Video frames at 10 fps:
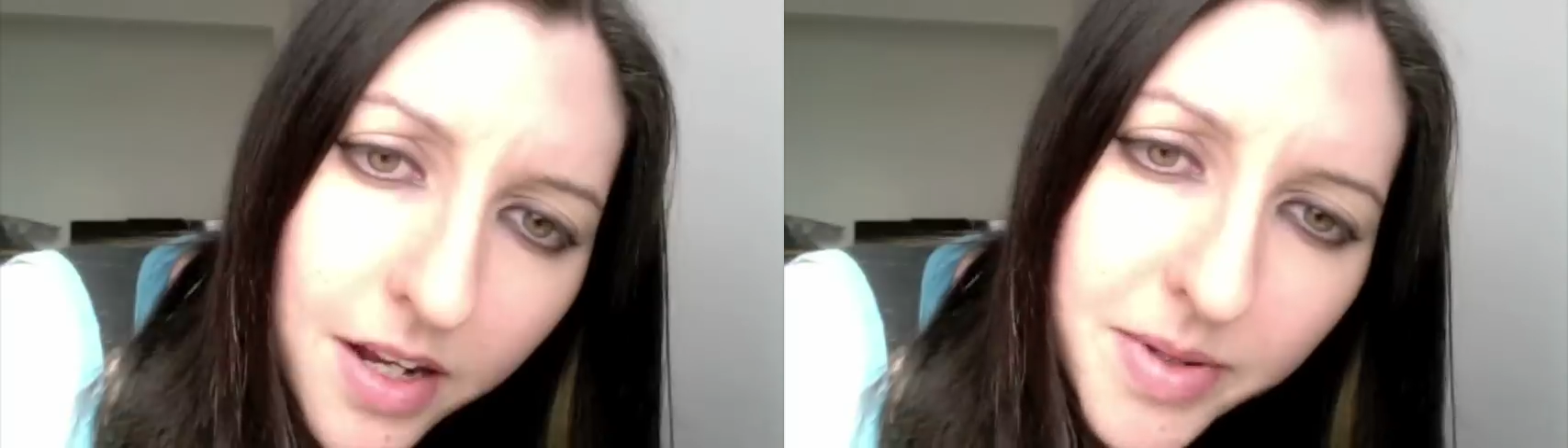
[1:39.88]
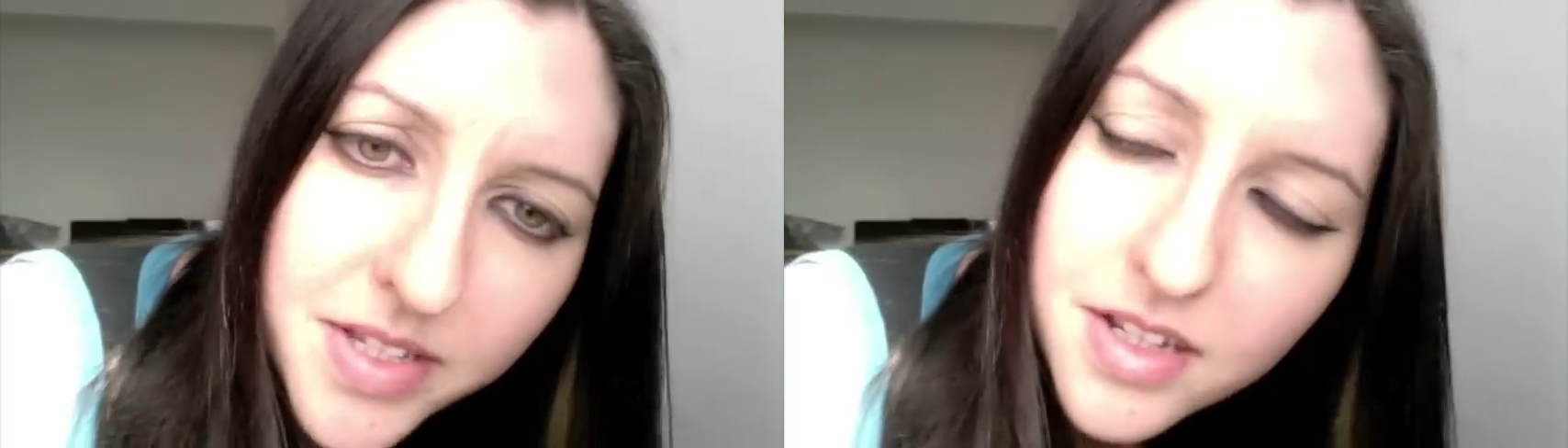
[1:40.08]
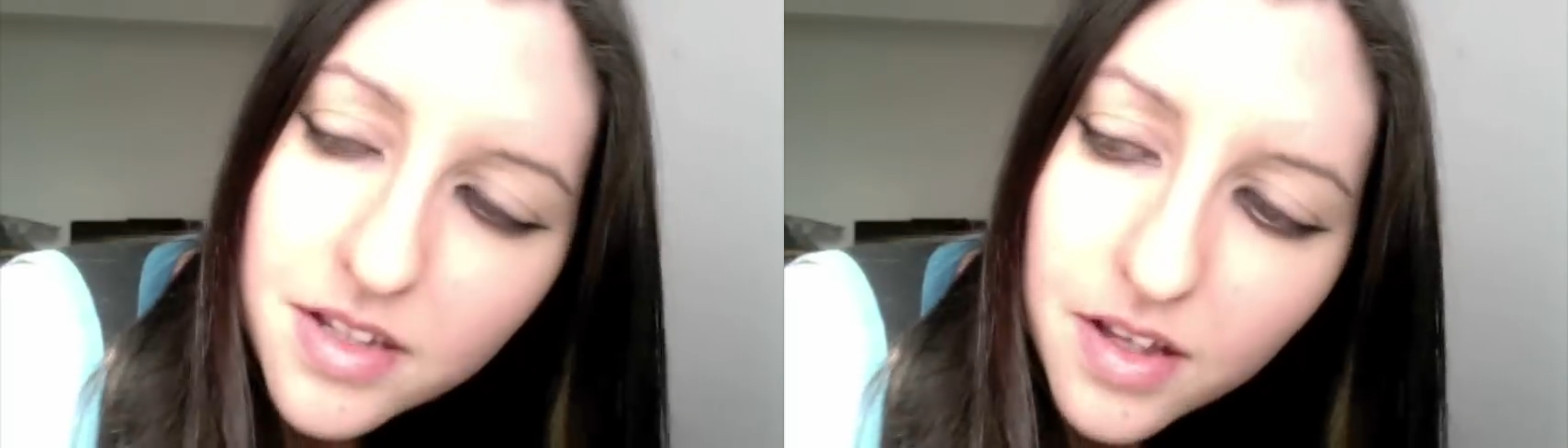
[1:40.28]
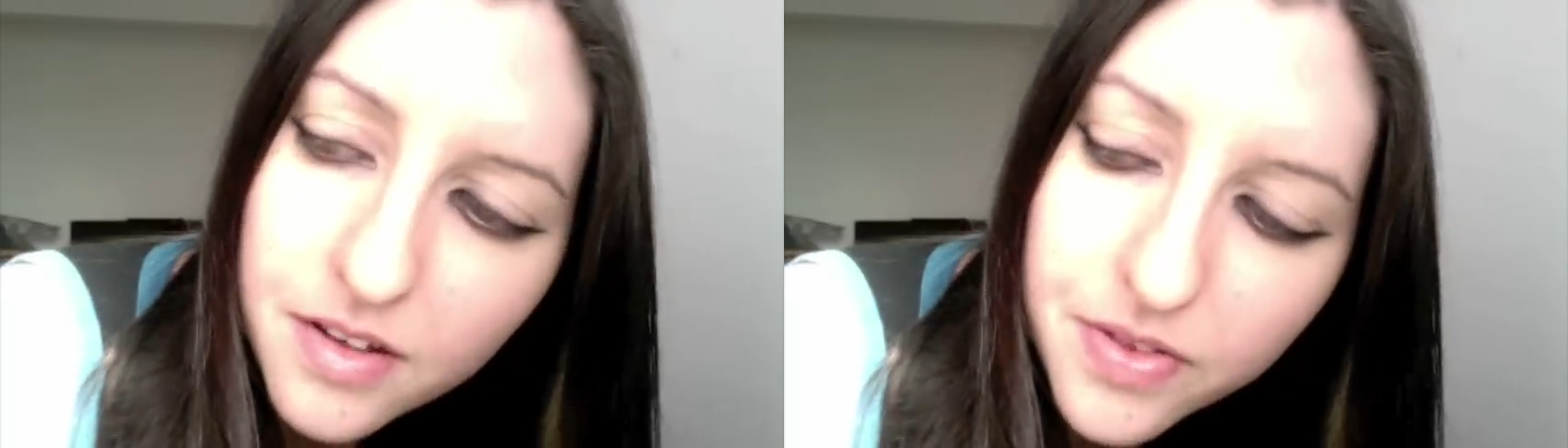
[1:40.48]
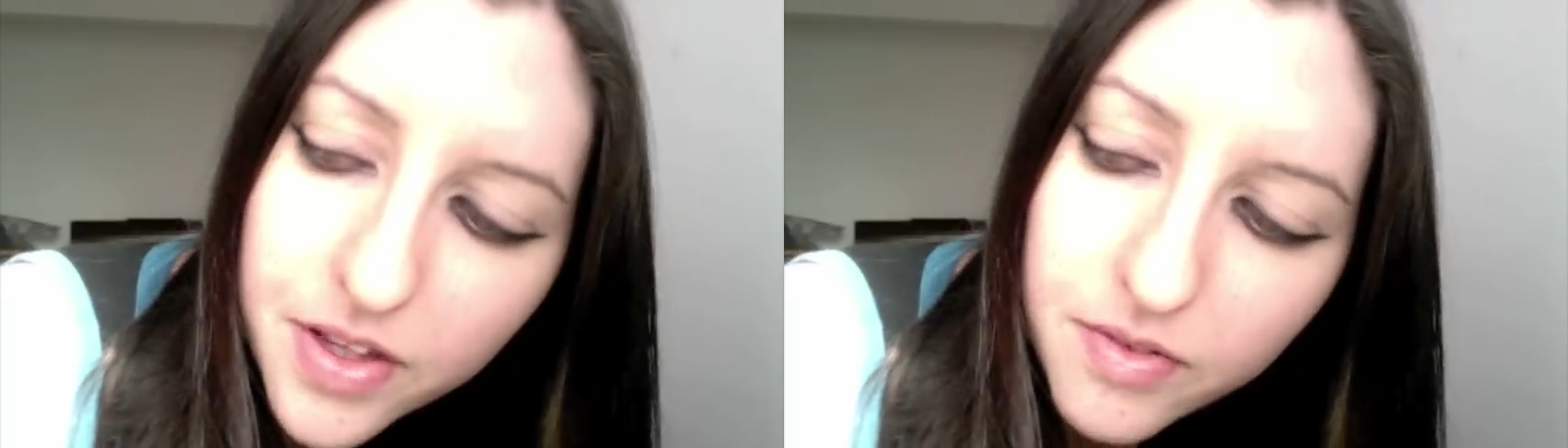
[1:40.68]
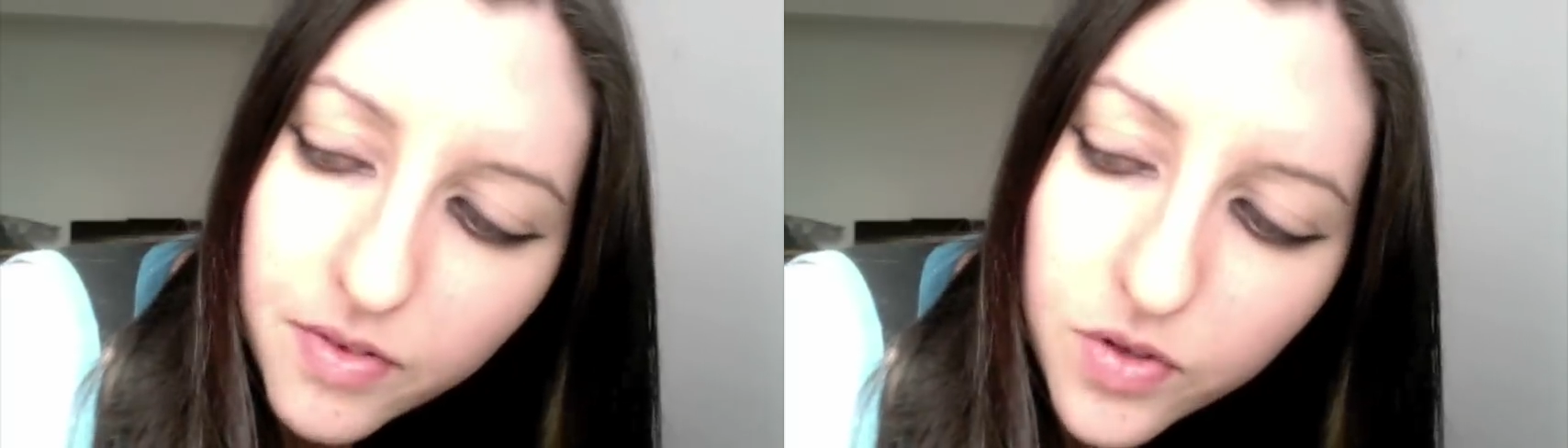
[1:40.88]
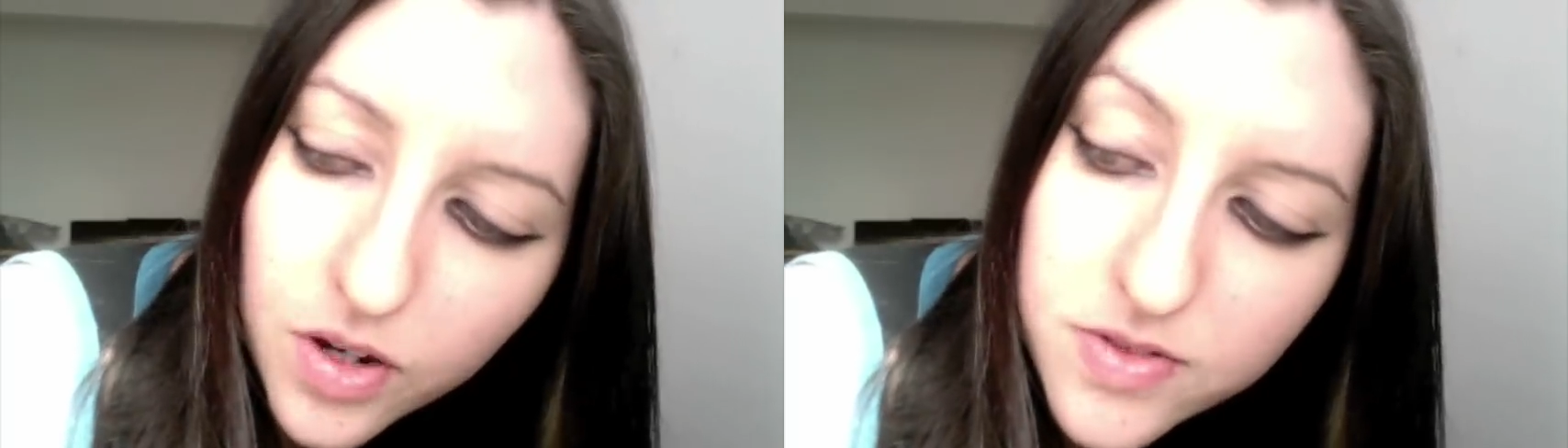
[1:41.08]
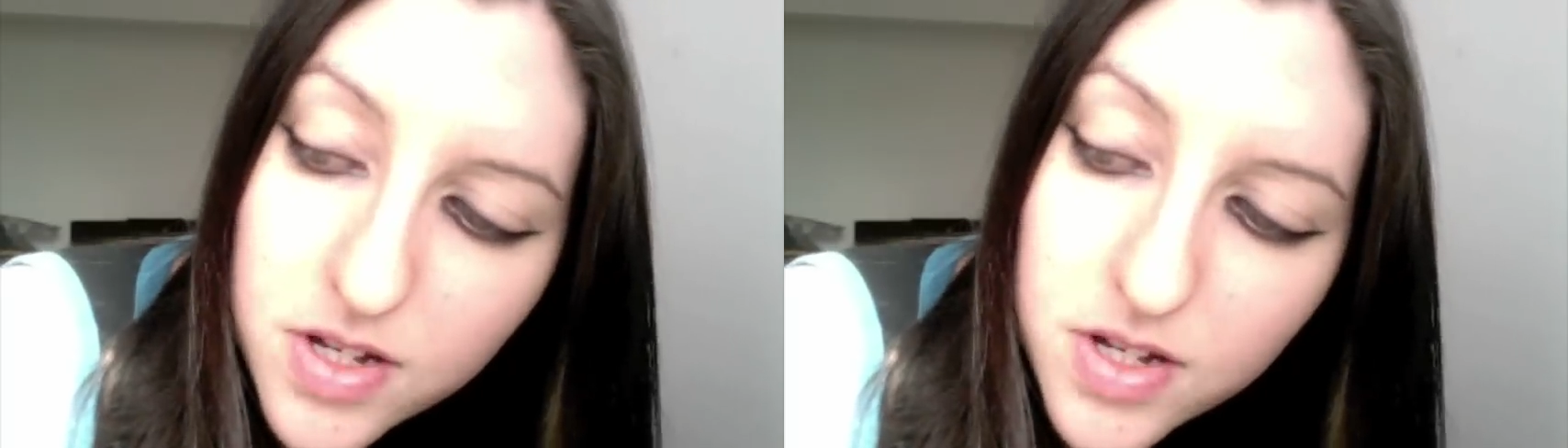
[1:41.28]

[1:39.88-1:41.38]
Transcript: Let me see, think of a few I've